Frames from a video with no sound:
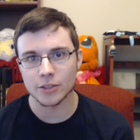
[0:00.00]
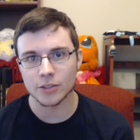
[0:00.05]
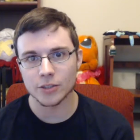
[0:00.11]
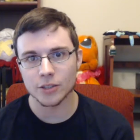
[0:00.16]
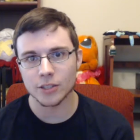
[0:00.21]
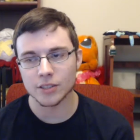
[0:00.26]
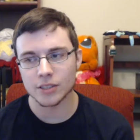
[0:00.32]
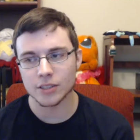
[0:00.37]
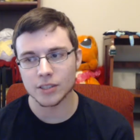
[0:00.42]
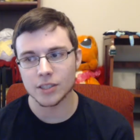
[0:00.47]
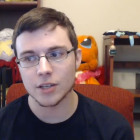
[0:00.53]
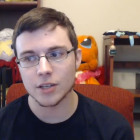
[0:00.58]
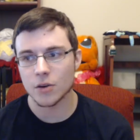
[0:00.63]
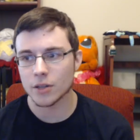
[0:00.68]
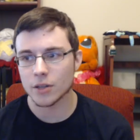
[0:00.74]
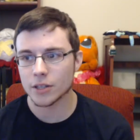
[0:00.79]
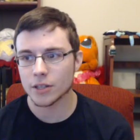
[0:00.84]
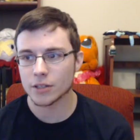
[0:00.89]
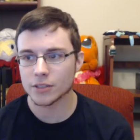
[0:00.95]
as a TO
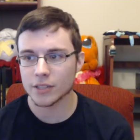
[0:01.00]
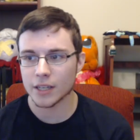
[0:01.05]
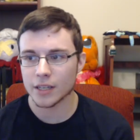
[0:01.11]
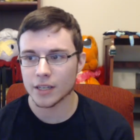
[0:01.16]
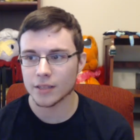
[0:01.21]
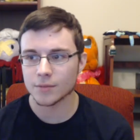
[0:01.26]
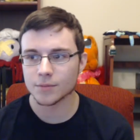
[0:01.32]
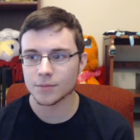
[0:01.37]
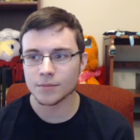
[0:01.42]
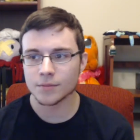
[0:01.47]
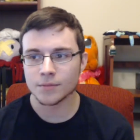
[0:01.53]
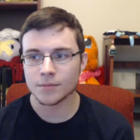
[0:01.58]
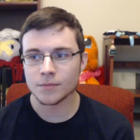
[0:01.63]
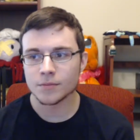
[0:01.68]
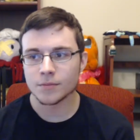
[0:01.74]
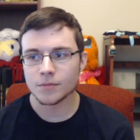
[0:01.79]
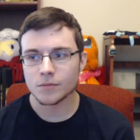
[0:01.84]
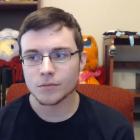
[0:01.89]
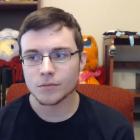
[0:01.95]
on their site.
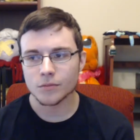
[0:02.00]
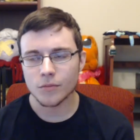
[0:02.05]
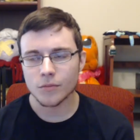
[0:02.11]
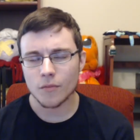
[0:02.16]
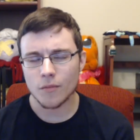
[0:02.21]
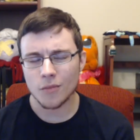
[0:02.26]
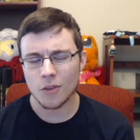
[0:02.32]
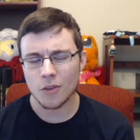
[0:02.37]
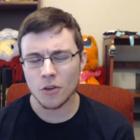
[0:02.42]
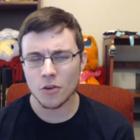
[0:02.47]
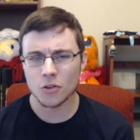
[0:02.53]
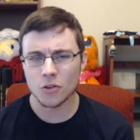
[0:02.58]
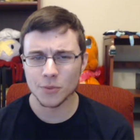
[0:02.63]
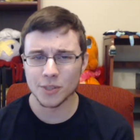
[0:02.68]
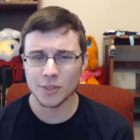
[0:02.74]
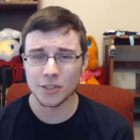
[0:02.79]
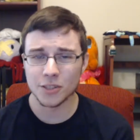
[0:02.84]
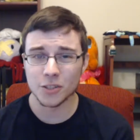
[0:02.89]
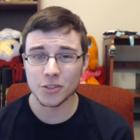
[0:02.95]
Also,
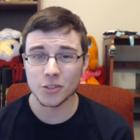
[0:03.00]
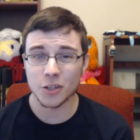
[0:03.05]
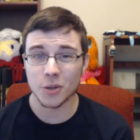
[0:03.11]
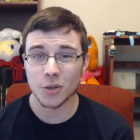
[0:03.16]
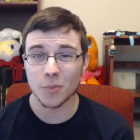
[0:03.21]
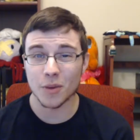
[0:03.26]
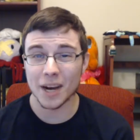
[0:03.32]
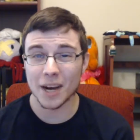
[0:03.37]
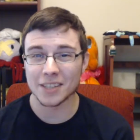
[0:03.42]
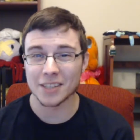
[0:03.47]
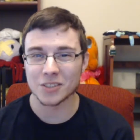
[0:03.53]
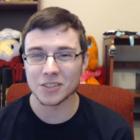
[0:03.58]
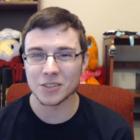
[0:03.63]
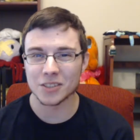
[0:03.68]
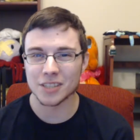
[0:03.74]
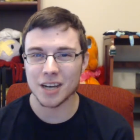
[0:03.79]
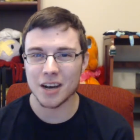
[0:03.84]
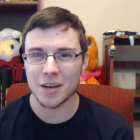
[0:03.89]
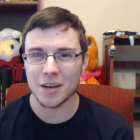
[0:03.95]
make sure to start your brackets on
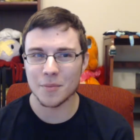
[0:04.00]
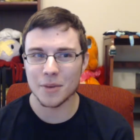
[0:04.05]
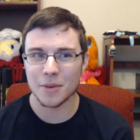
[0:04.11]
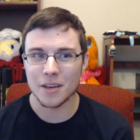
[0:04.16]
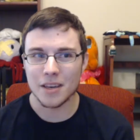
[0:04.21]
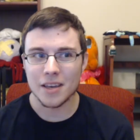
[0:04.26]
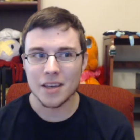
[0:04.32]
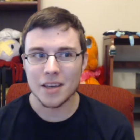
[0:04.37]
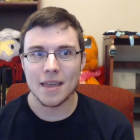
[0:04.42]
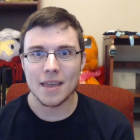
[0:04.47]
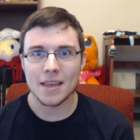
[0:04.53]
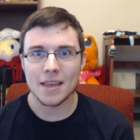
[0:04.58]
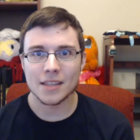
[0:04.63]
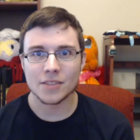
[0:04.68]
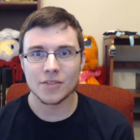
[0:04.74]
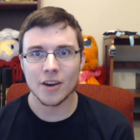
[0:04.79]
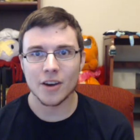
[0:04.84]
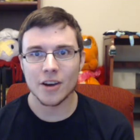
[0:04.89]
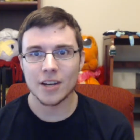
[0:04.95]
time.
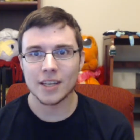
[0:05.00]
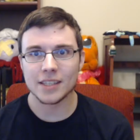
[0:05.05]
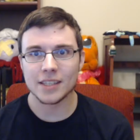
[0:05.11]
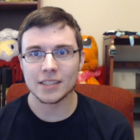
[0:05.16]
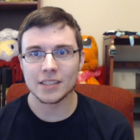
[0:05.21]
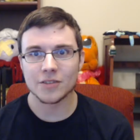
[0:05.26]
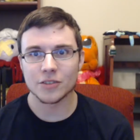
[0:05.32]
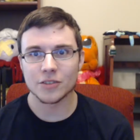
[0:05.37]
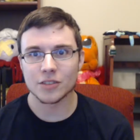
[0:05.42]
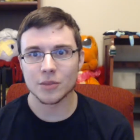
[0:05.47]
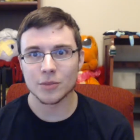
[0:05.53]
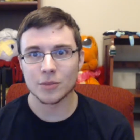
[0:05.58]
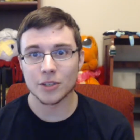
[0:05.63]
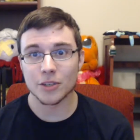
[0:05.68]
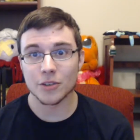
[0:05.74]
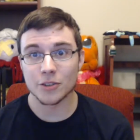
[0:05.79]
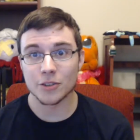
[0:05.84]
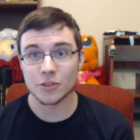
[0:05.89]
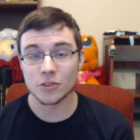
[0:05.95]
It's very easy for someone to
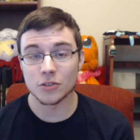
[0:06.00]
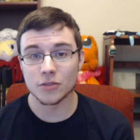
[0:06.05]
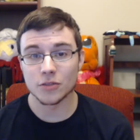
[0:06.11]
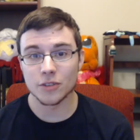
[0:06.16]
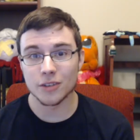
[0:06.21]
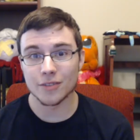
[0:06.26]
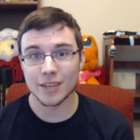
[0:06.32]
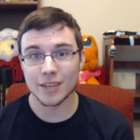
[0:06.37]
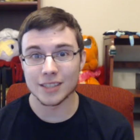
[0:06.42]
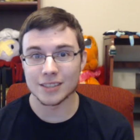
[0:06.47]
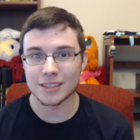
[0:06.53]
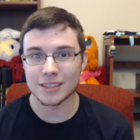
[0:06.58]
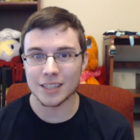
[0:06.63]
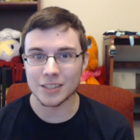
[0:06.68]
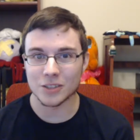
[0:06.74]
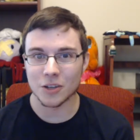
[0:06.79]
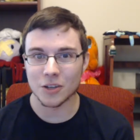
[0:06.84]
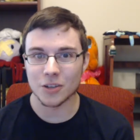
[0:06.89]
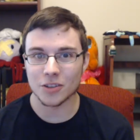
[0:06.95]
go to 2 of your events and they
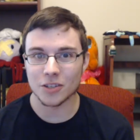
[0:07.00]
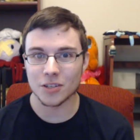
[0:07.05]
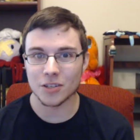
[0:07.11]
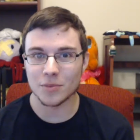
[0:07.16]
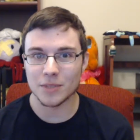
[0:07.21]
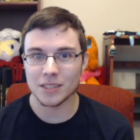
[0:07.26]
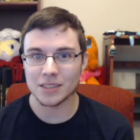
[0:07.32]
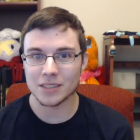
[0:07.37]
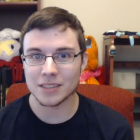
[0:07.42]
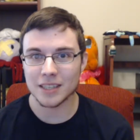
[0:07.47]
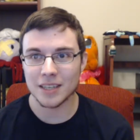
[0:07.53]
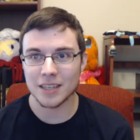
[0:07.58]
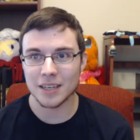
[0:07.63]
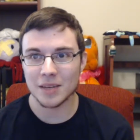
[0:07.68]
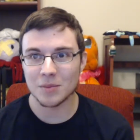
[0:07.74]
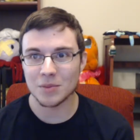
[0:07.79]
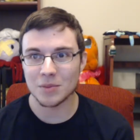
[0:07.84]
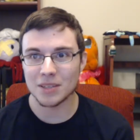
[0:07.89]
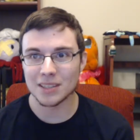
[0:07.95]
start 30 minutes late
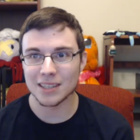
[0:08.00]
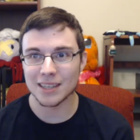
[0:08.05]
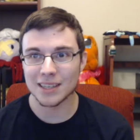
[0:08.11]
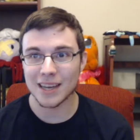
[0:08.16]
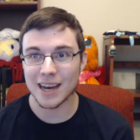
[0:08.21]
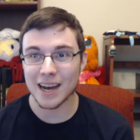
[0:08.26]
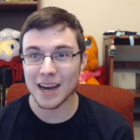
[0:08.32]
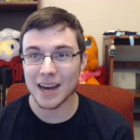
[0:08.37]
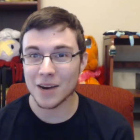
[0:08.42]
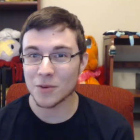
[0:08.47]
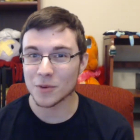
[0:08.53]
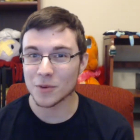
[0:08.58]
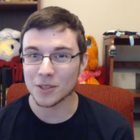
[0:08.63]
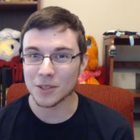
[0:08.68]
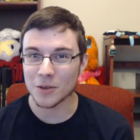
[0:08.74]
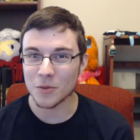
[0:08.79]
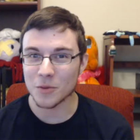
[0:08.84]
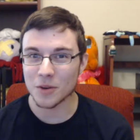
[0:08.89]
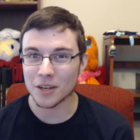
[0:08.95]
and be like, I really
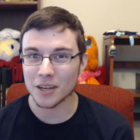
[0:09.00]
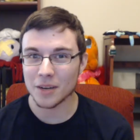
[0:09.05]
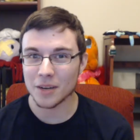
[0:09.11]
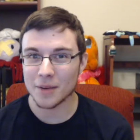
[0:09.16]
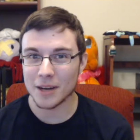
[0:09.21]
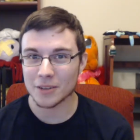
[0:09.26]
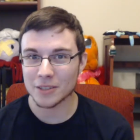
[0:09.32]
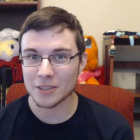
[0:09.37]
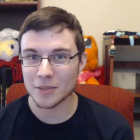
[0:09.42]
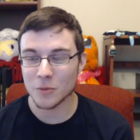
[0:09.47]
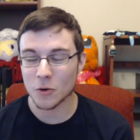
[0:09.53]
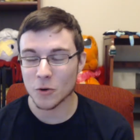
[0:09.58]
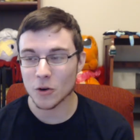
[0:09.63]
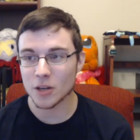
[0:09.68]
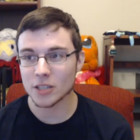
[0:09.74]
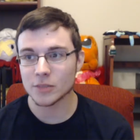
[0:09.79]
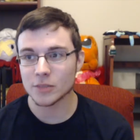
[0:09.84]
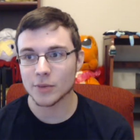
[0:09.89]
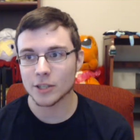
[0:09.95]
don't want to come out anymore,
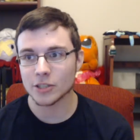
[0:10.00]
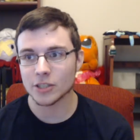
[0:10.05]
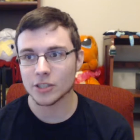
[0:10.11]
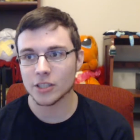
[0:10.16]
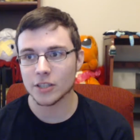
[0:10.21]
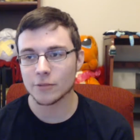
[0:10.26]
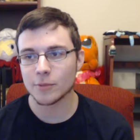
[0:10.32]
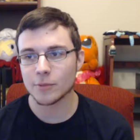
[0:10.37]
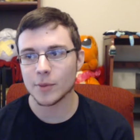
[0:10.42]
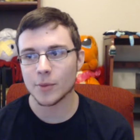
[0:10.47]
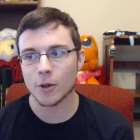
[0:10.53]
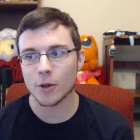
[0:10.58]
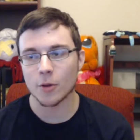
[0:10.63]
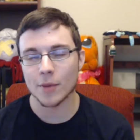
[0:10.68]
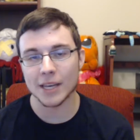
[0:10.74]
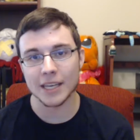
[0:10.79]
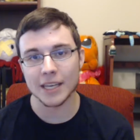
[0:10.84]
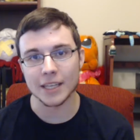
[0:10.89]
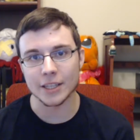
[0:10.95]
especially if people are
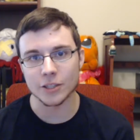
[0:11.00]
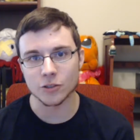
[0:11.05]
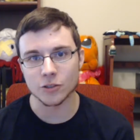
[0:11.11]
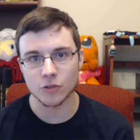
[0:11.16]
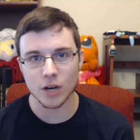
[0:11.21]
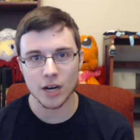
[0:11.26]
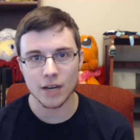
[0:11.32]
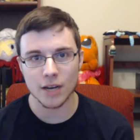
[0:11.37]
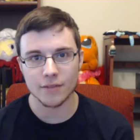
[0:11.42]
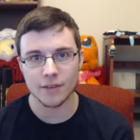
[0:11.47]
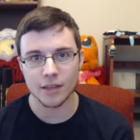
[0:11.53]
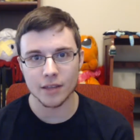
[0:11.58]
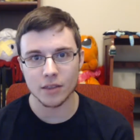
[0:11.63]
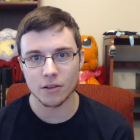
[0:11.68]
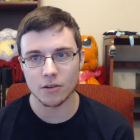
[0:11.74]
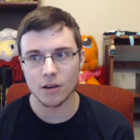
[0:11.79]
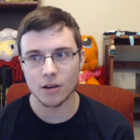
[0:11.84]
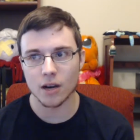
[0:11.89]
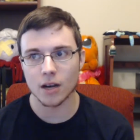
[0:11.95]
making the drive and
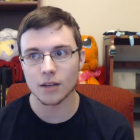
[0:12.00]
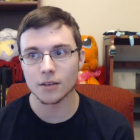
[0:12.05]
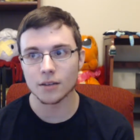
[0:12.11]
they're not